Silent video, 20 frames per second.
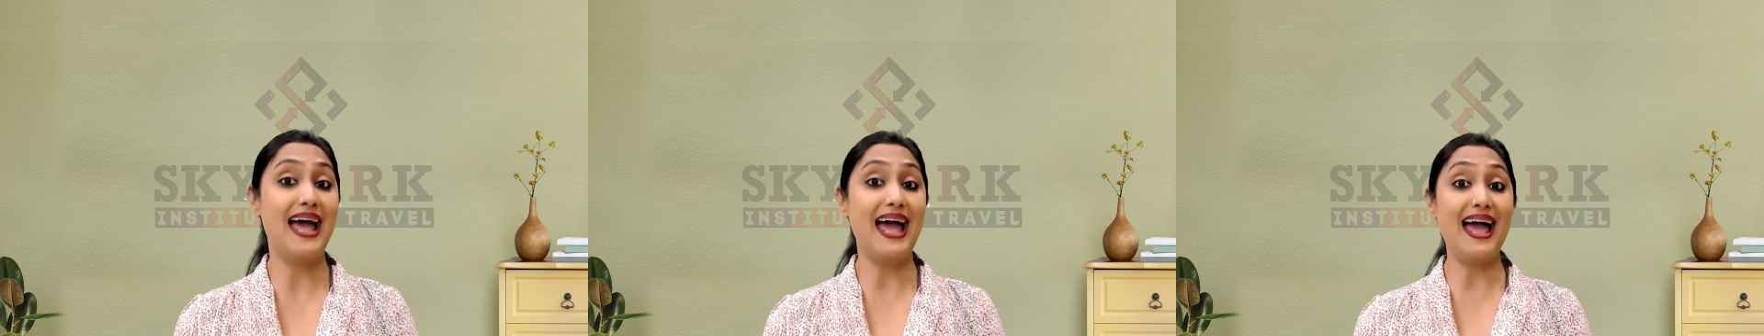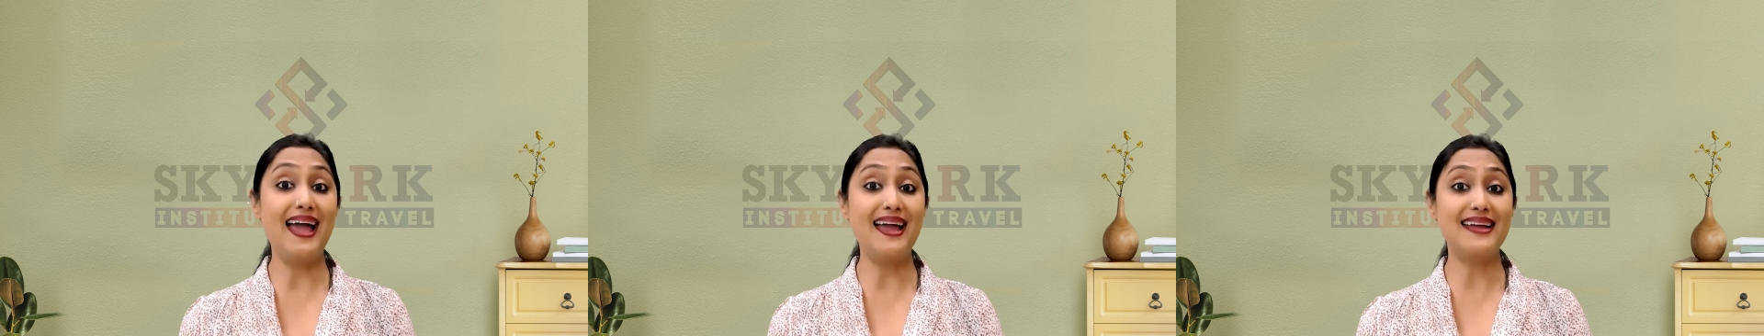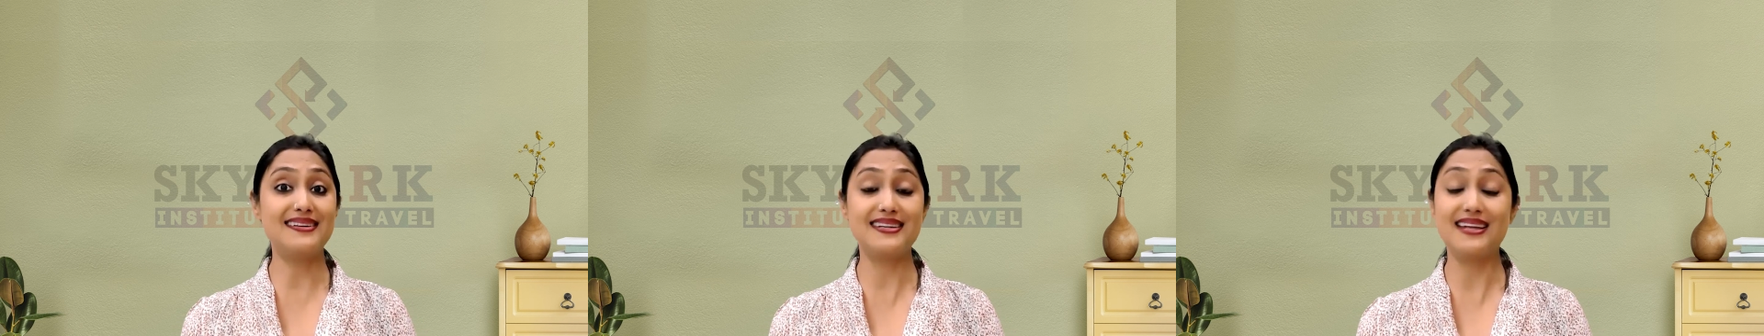
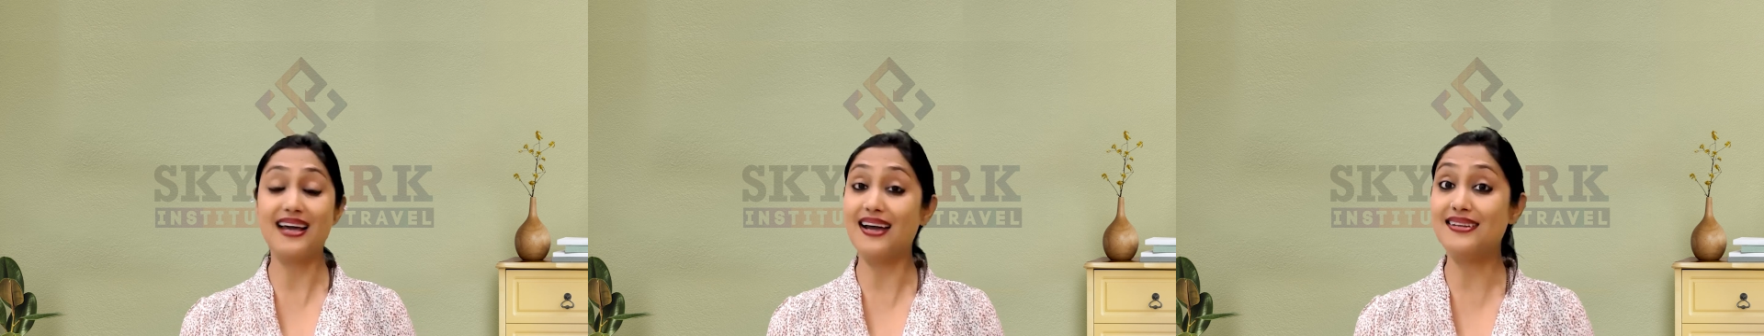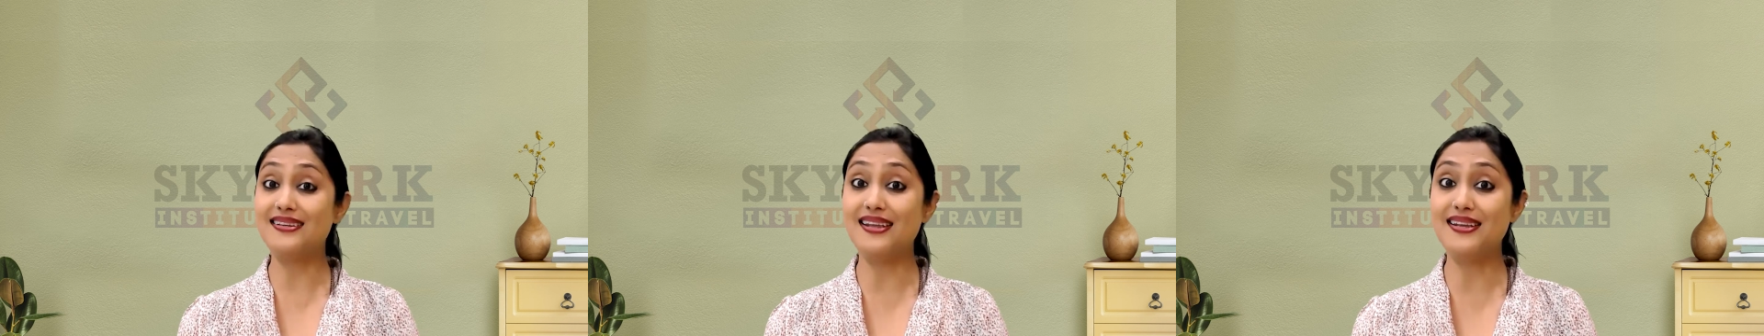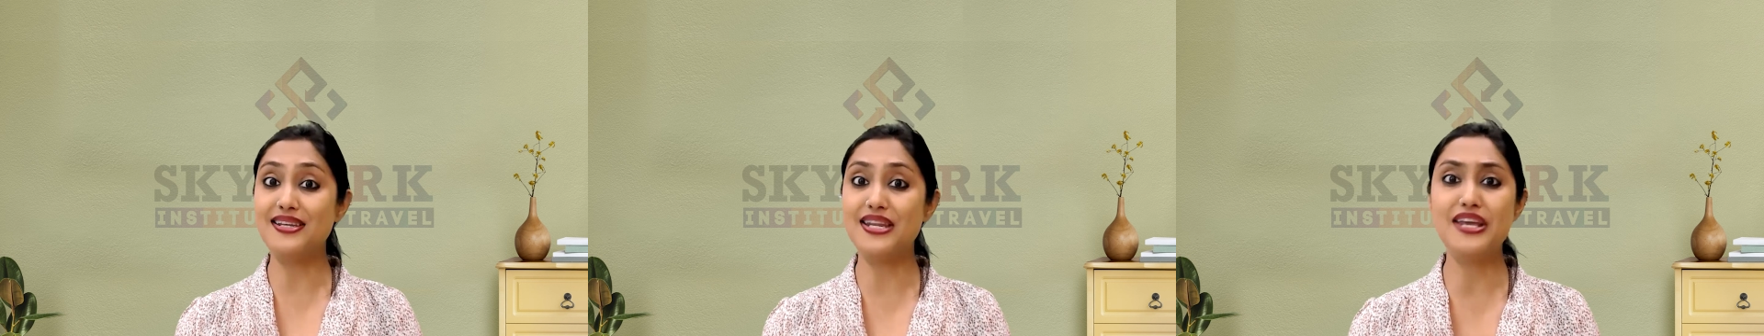and
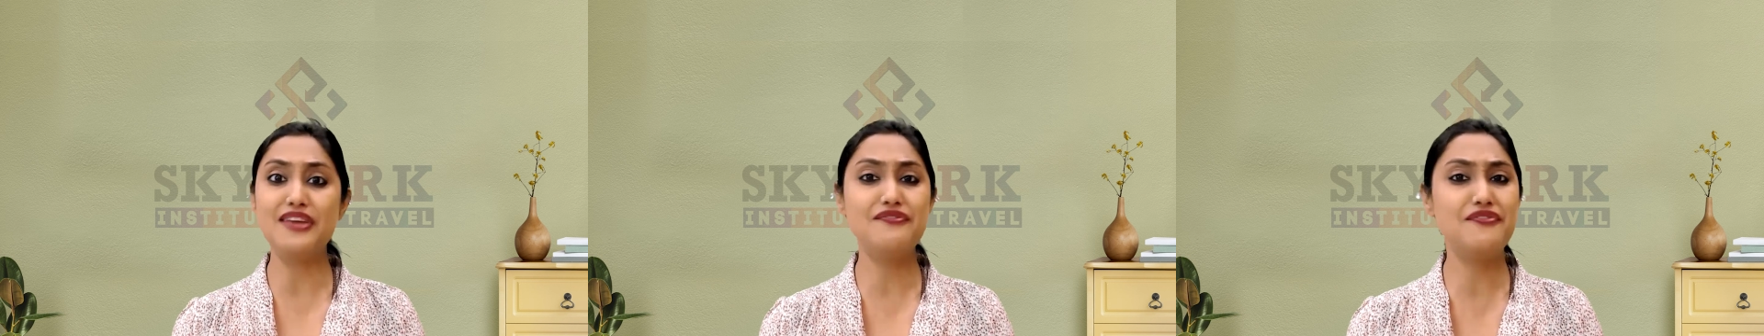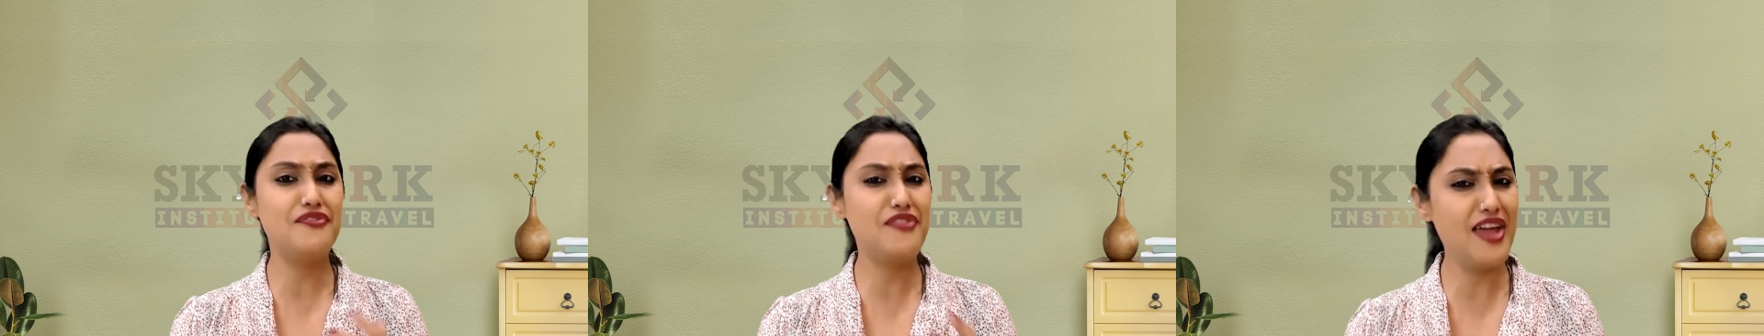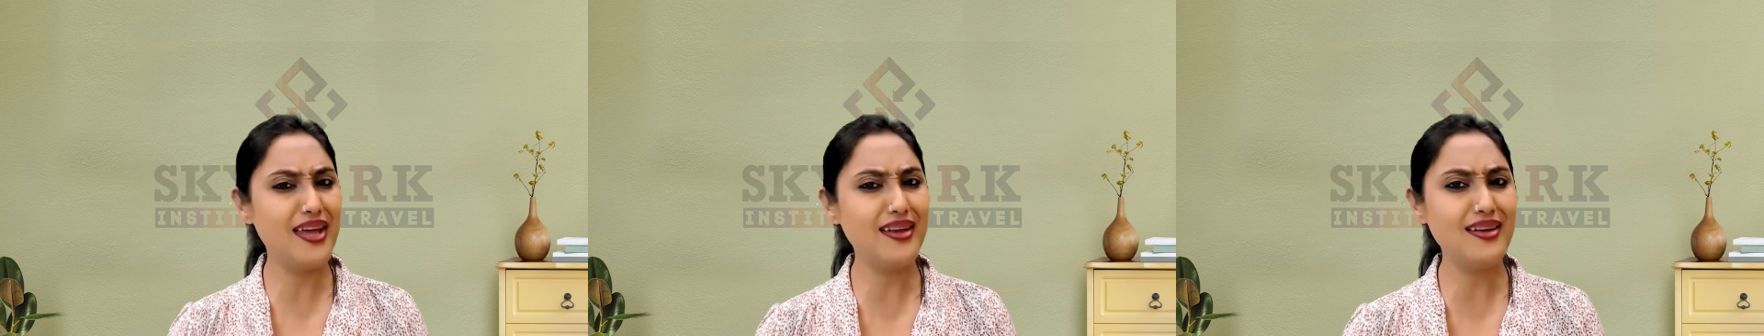
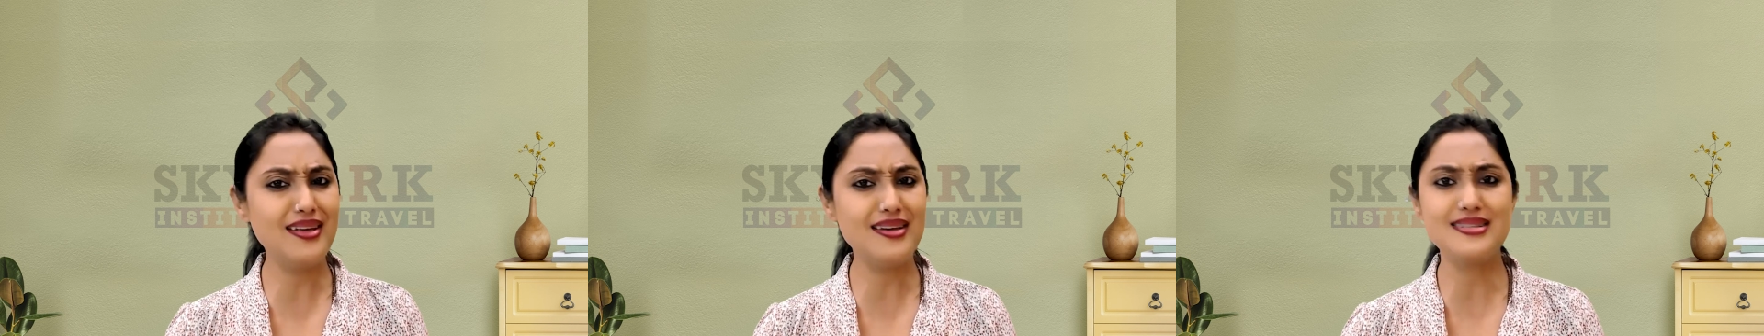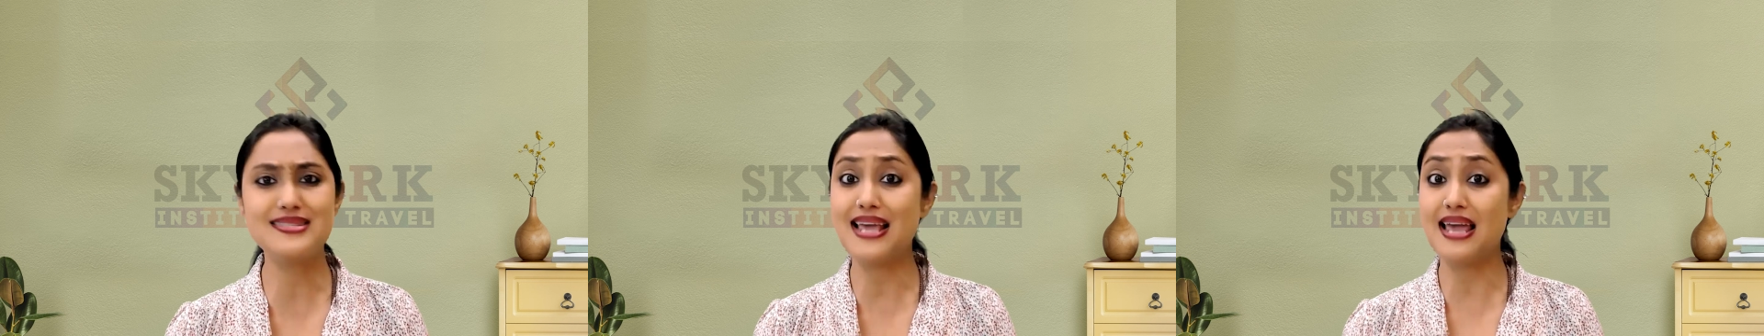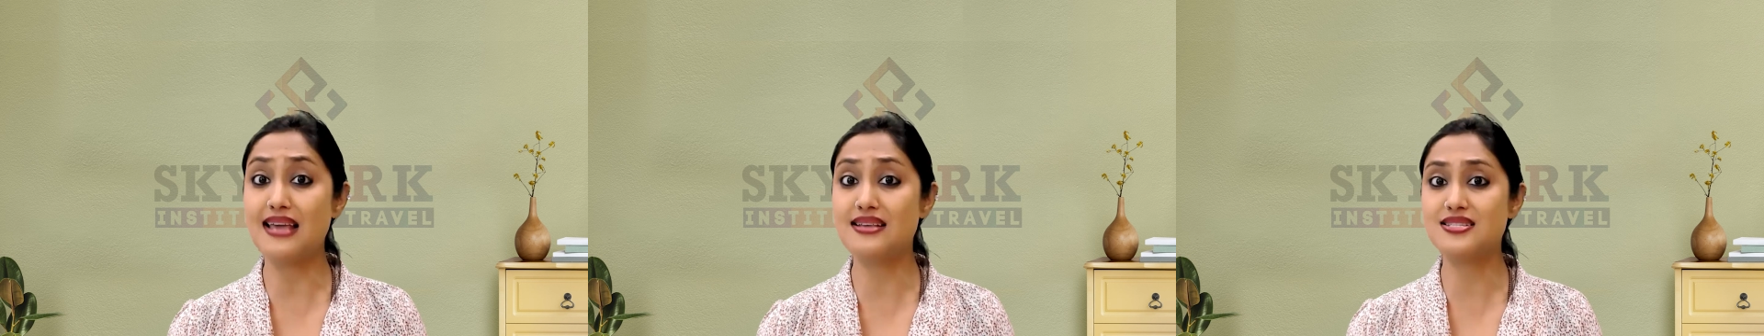attending
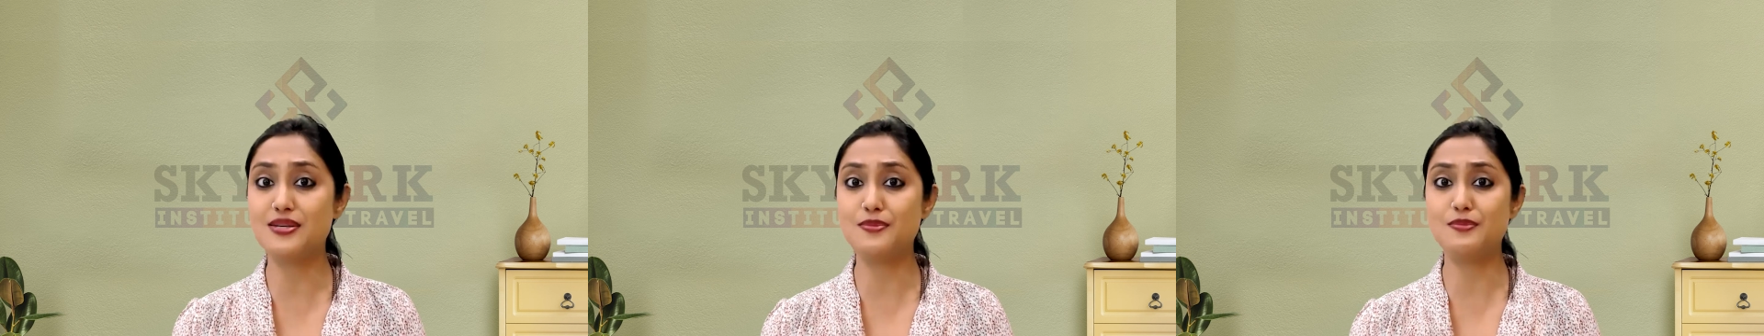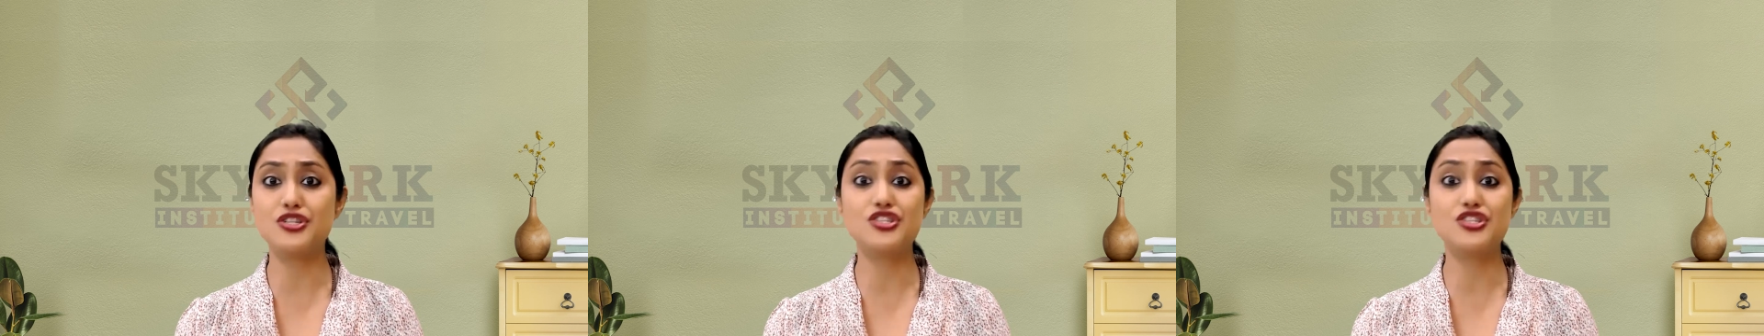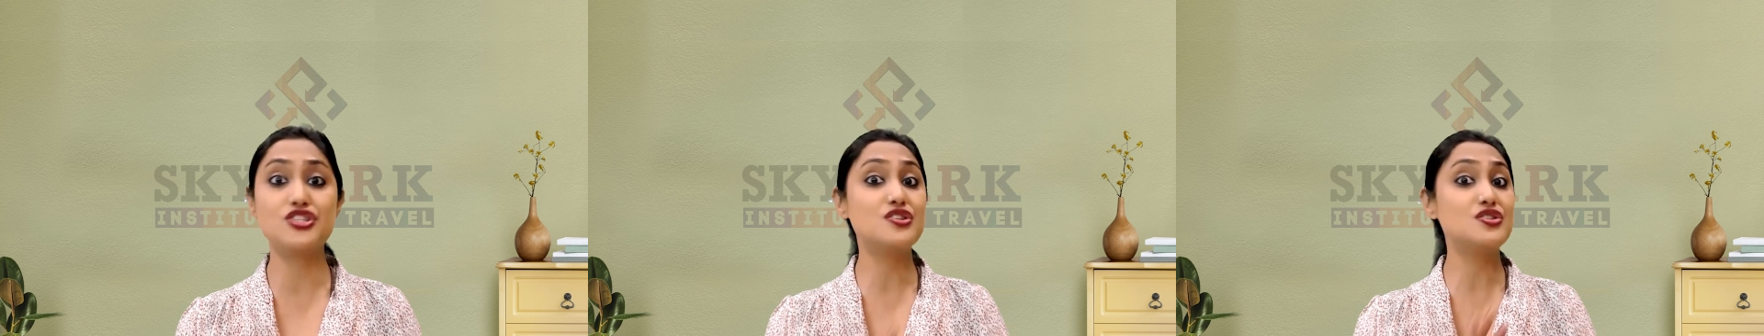various
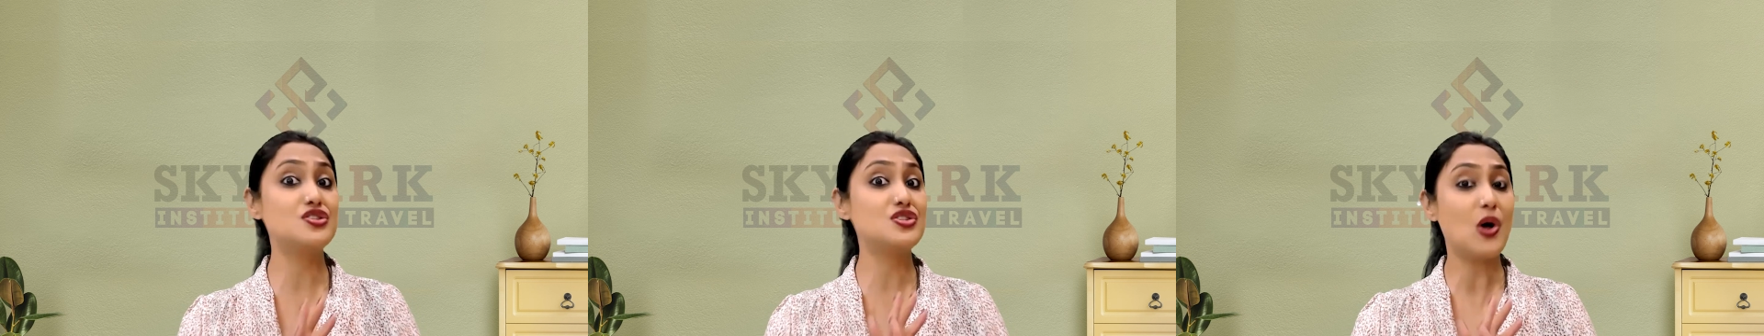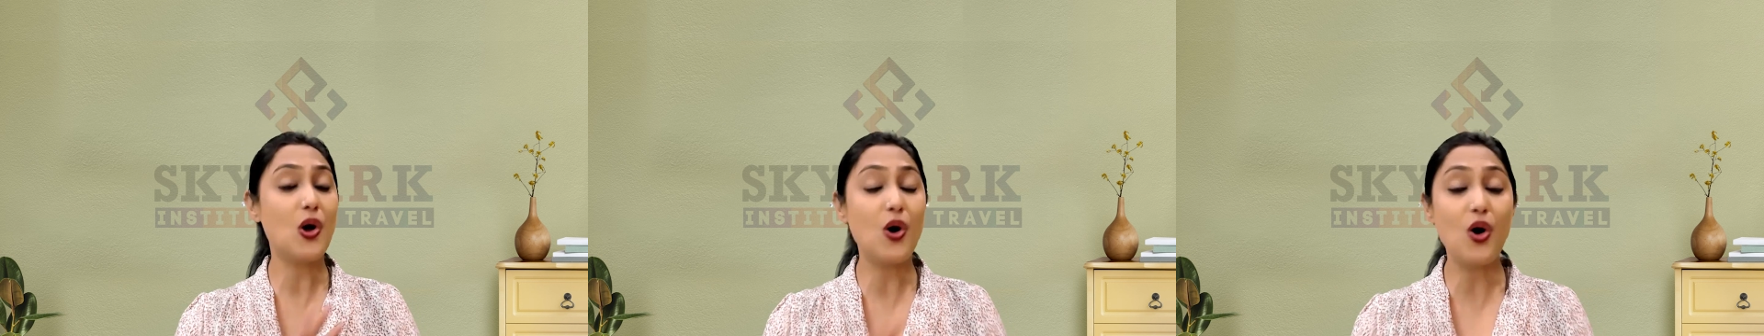exhibitions